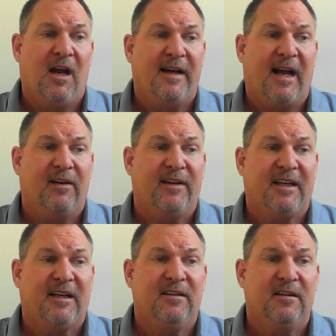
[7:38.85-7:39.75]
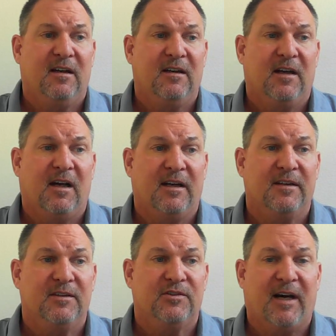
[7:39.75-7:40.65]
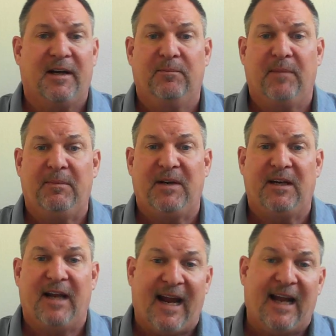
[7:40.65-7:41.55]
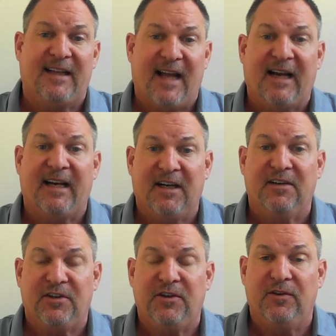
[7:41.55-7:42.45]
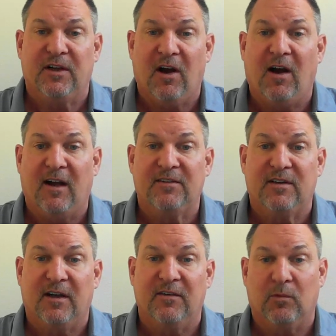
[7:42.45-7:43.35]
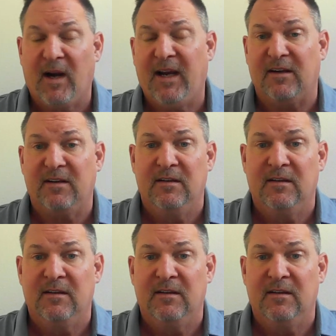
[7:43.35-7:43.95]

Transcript: Now they can try to maybe add that into the cost of the rent.